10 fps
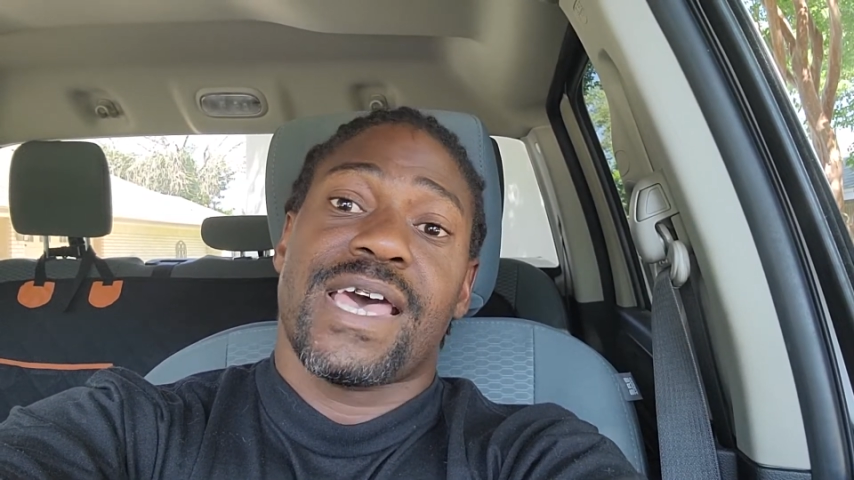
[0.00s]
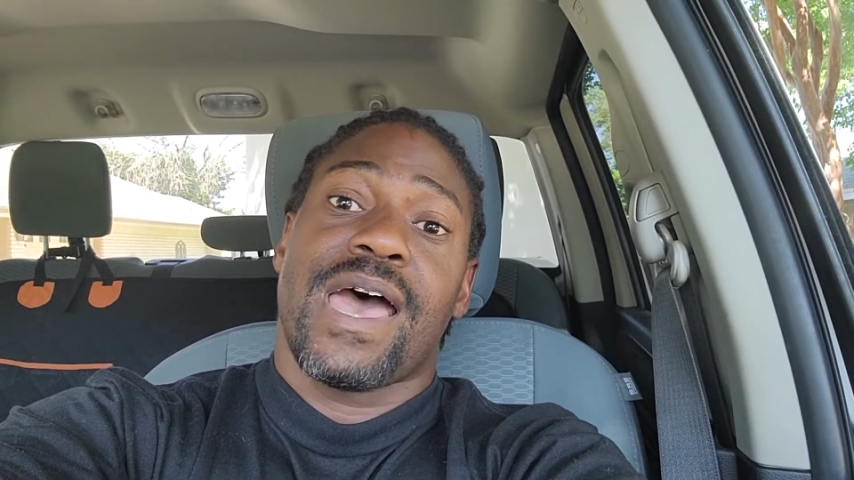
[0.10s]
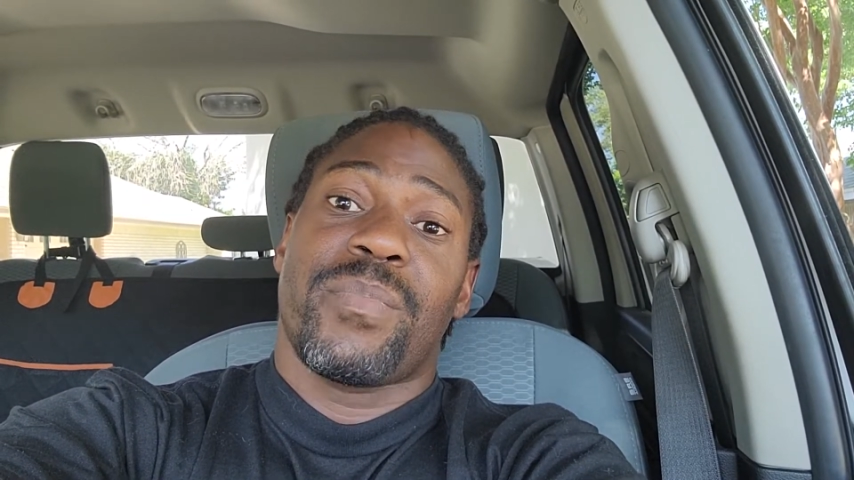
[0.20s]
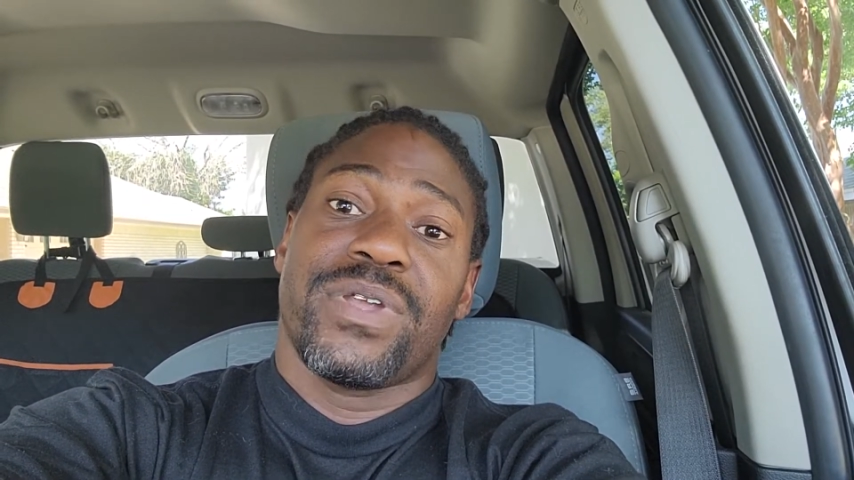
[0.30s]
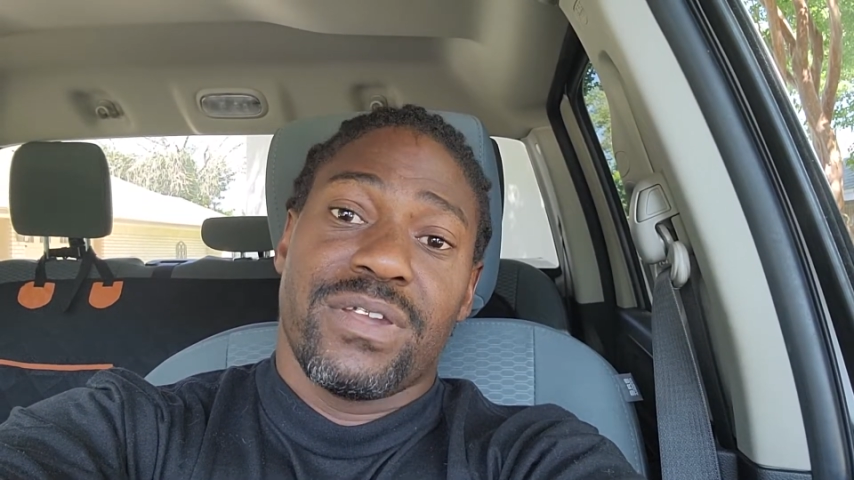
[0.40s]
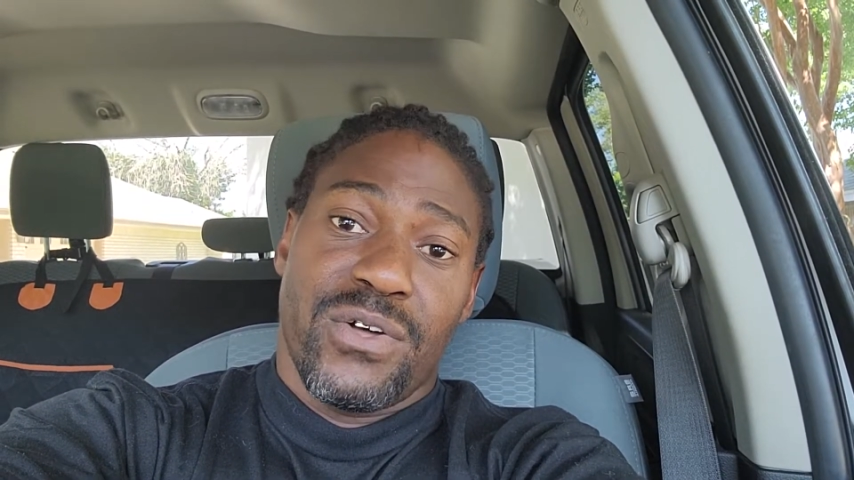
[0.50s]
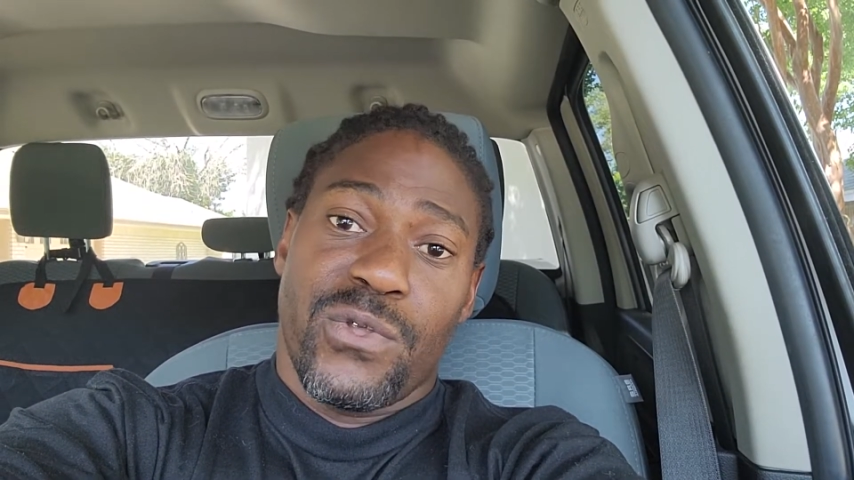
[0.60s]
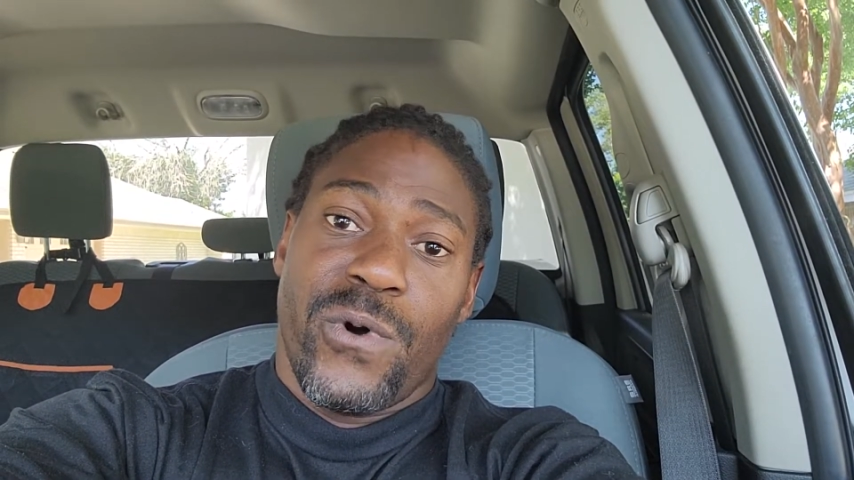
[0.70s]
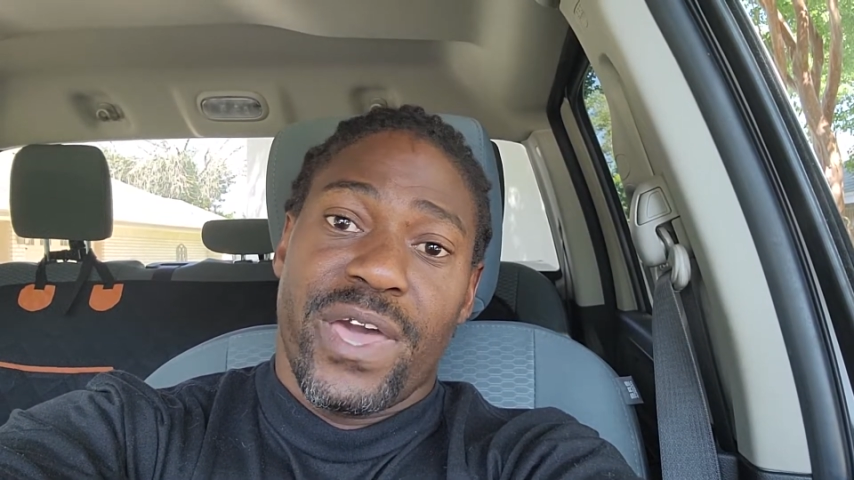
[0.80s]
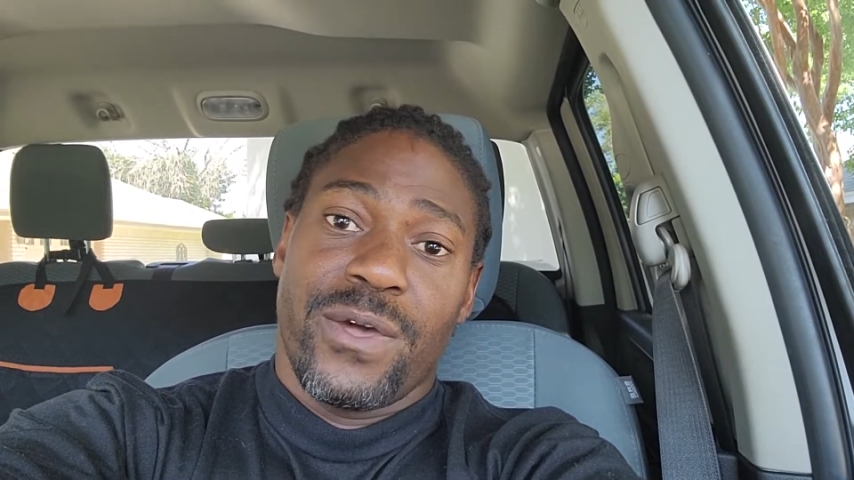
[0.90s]
happening on
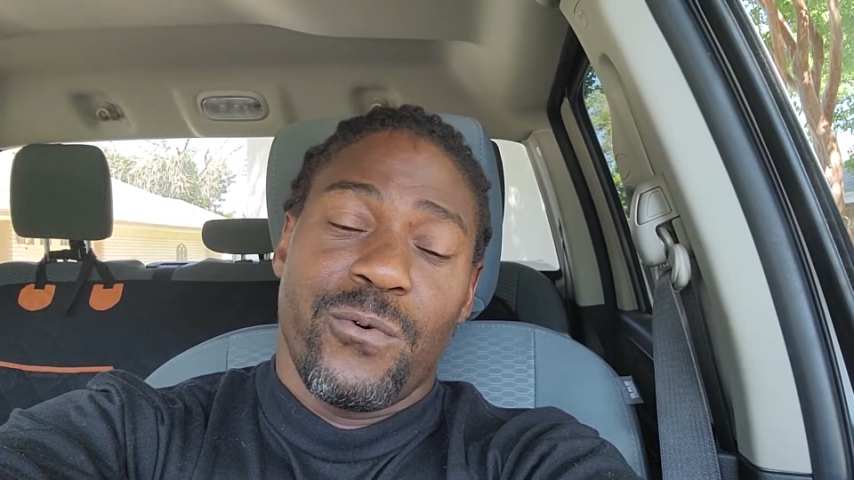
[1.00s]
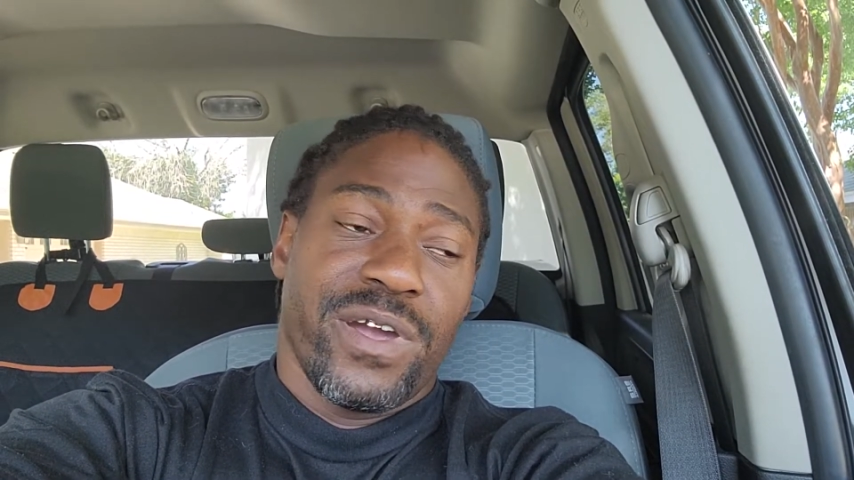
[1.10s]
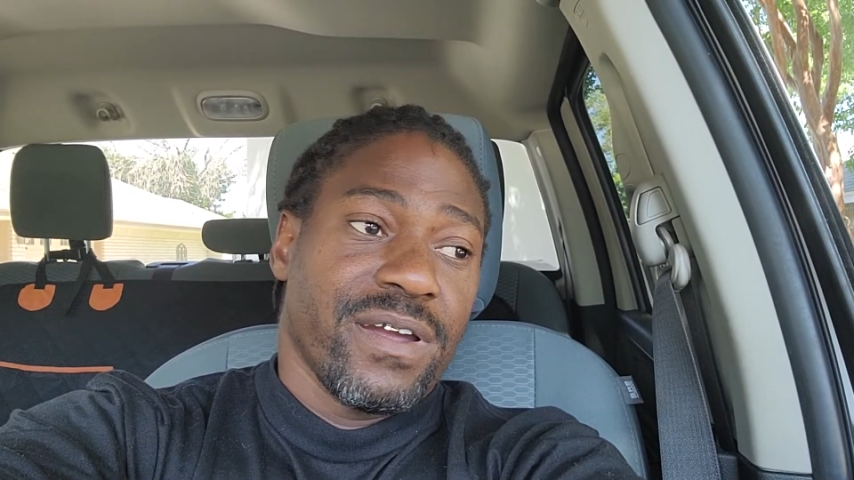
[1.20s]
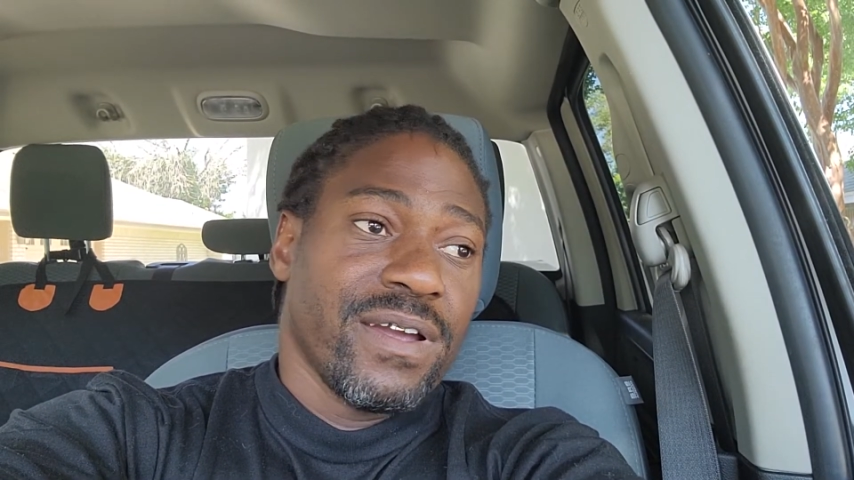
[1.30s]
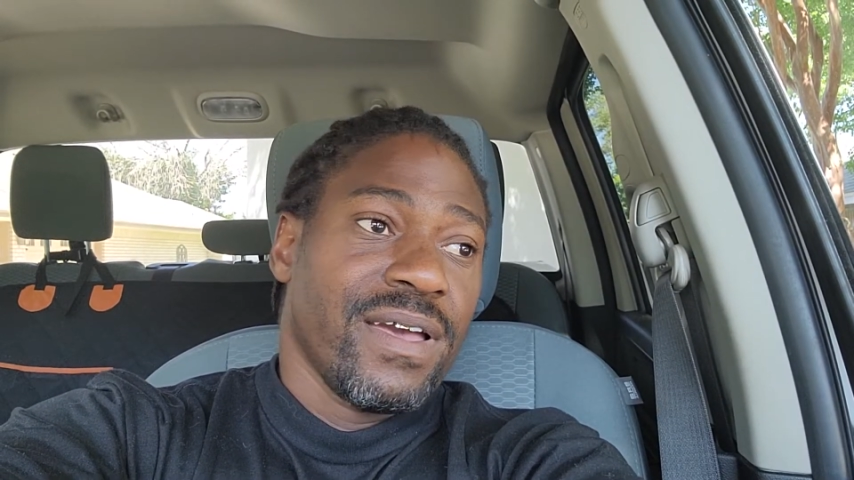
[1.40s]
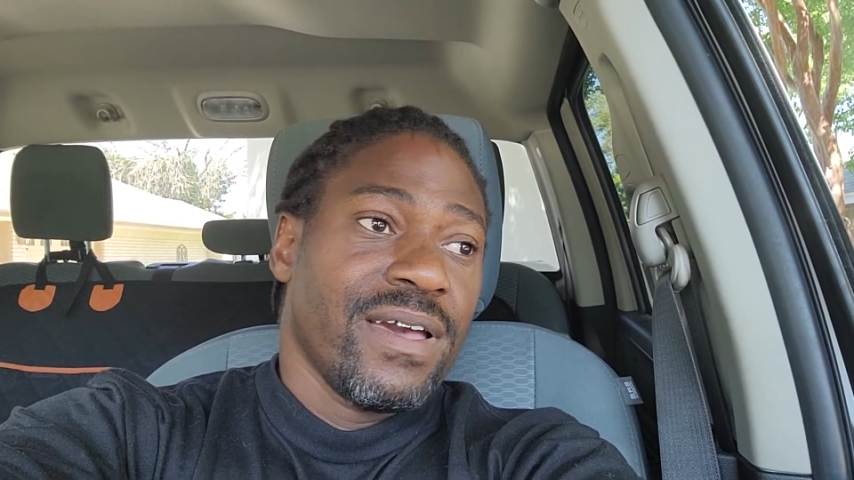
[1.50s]
the way where